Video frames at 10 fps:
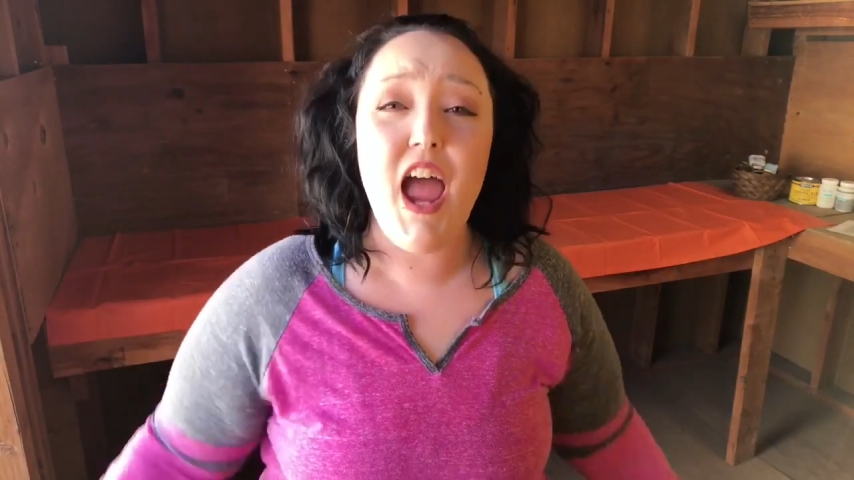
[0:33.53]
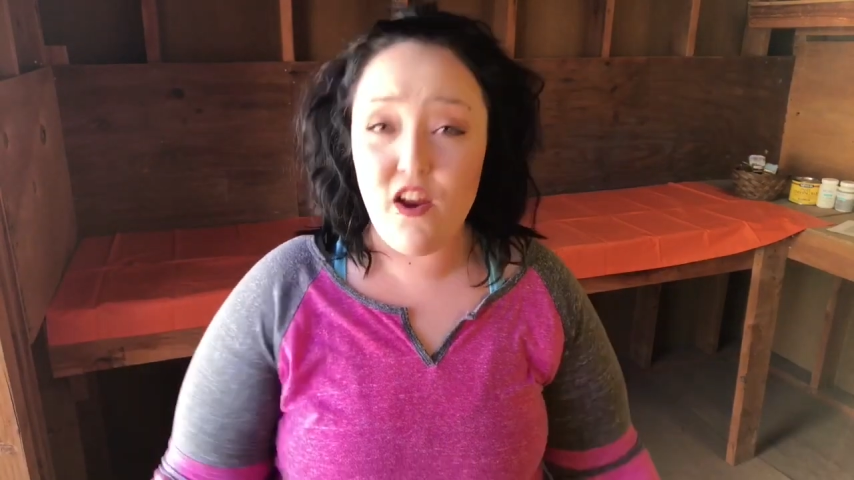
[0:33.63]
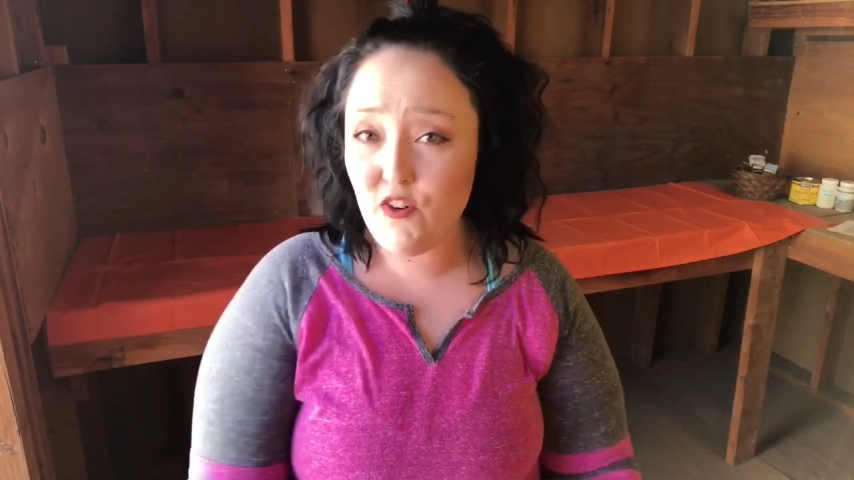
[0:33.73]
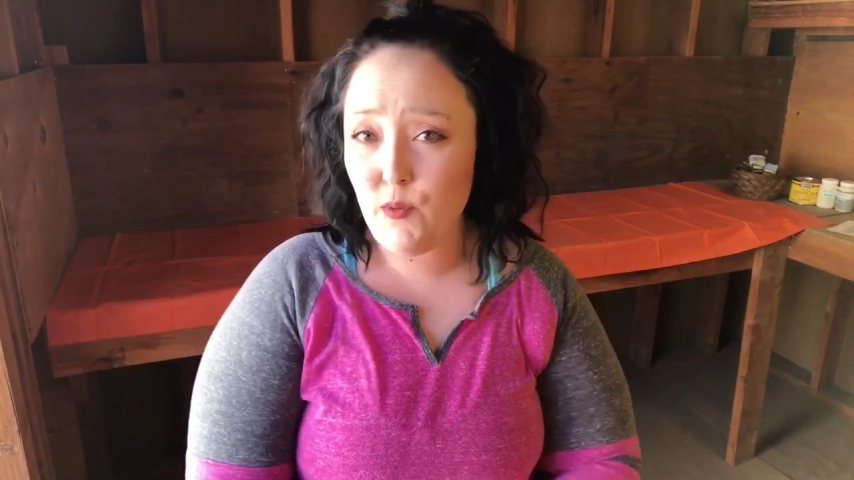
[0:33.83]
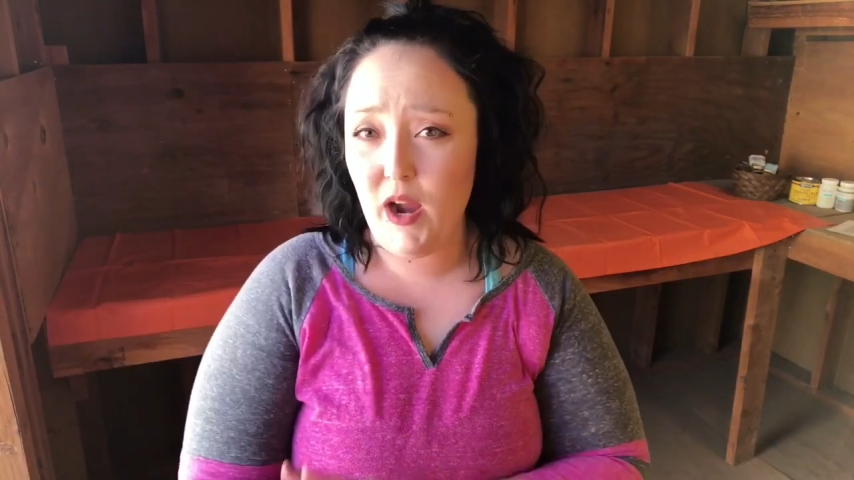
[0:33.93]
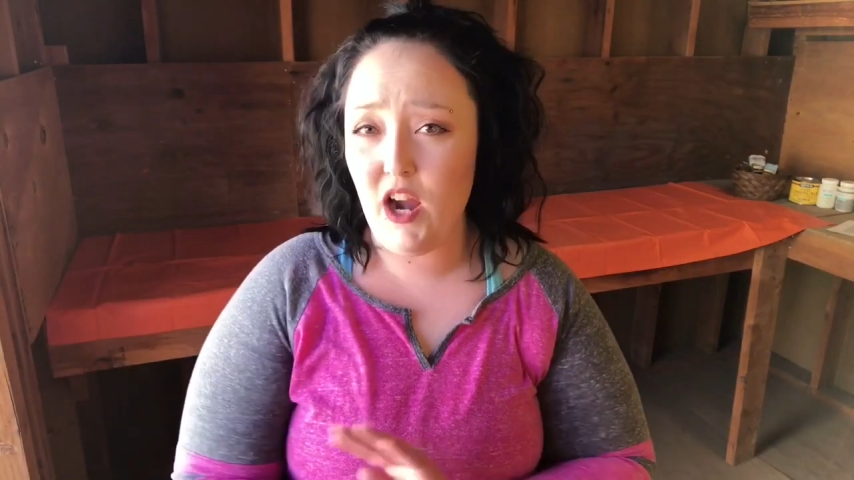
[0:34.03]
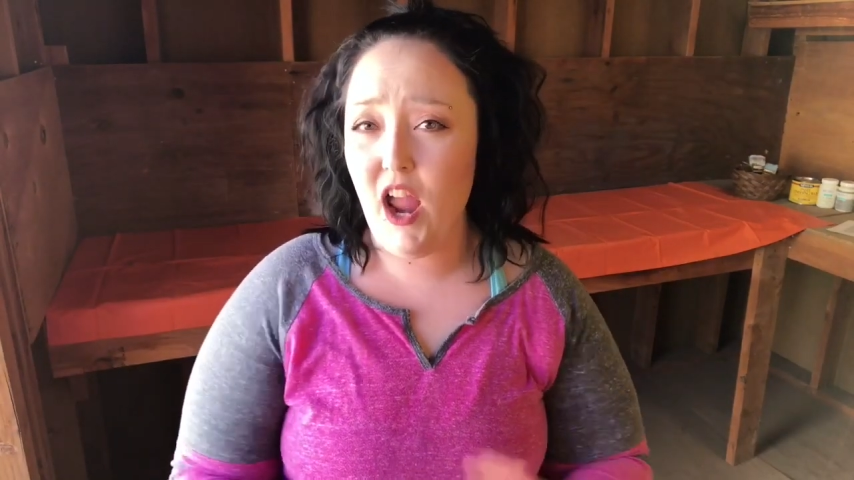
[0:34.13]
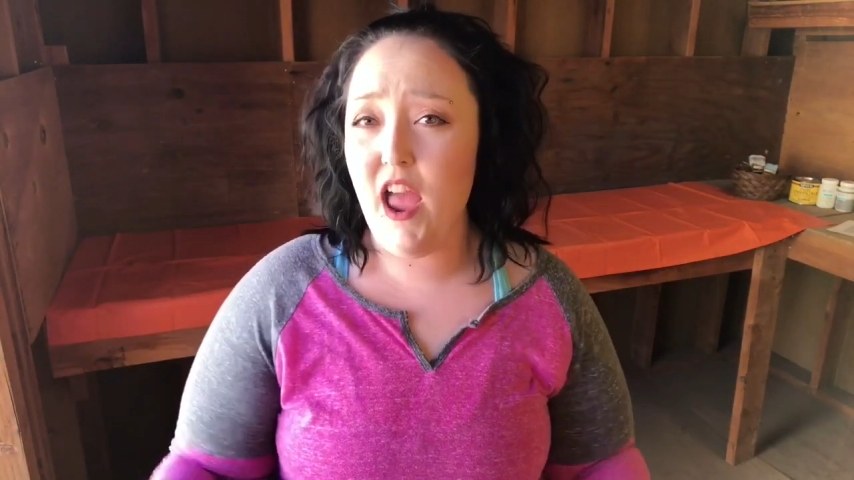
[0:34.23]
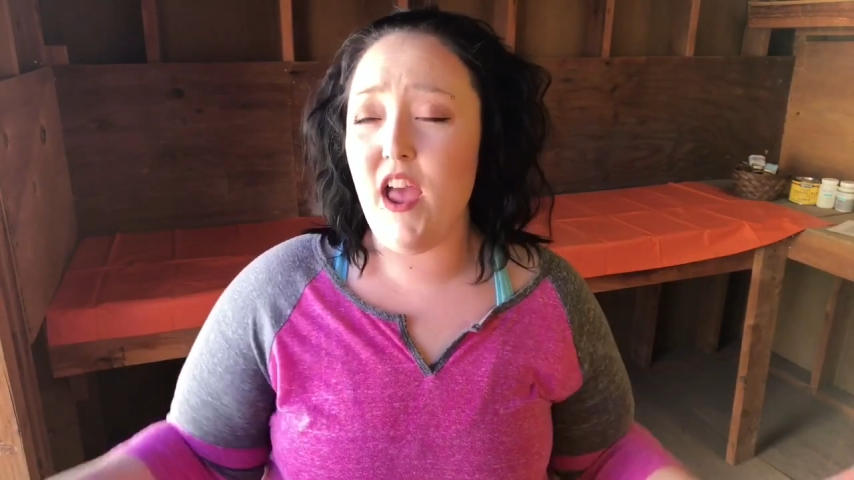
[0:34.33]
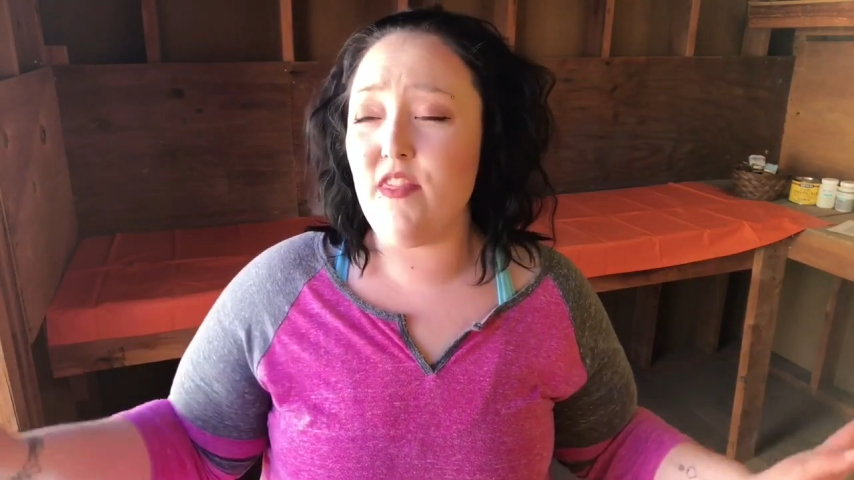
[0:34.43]
everywhere,
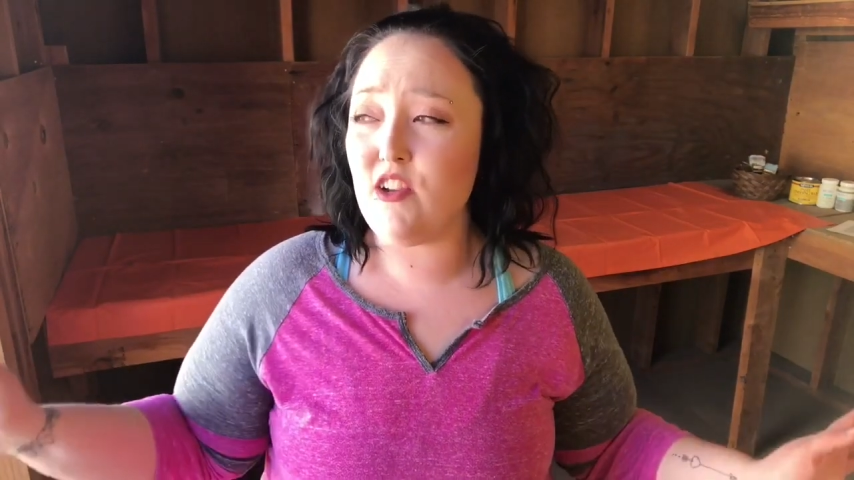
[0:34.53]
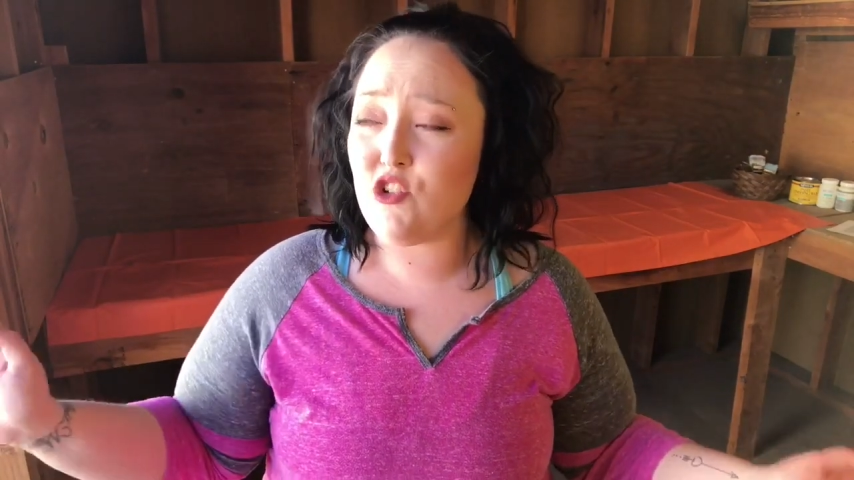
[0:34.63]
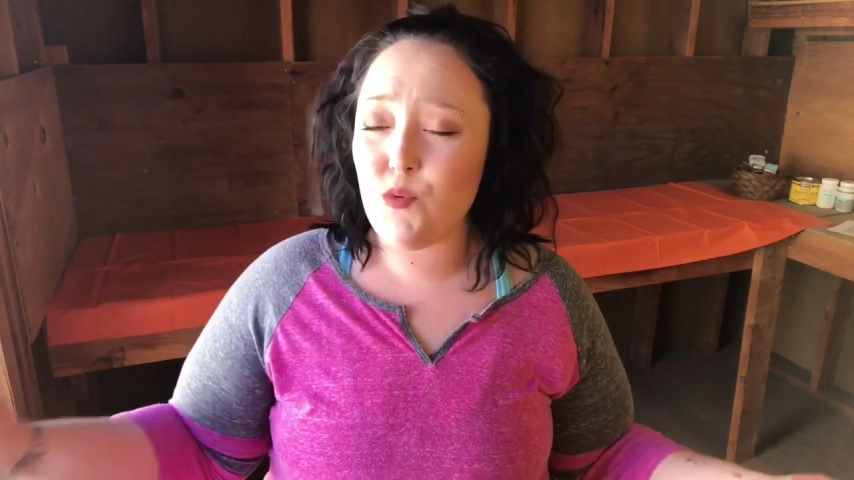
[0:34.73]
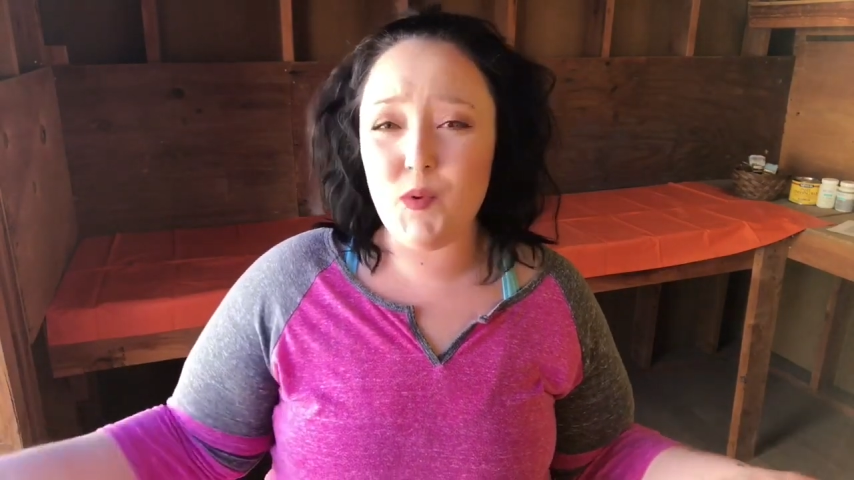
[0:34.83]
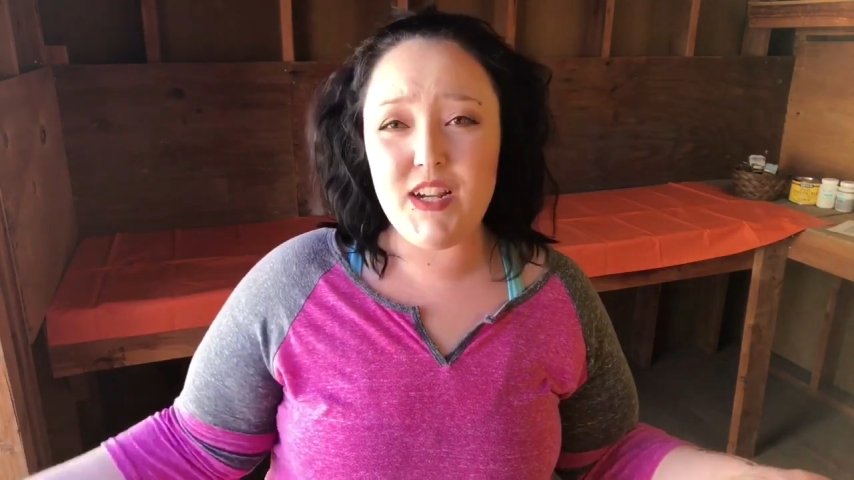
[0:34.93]
and they're super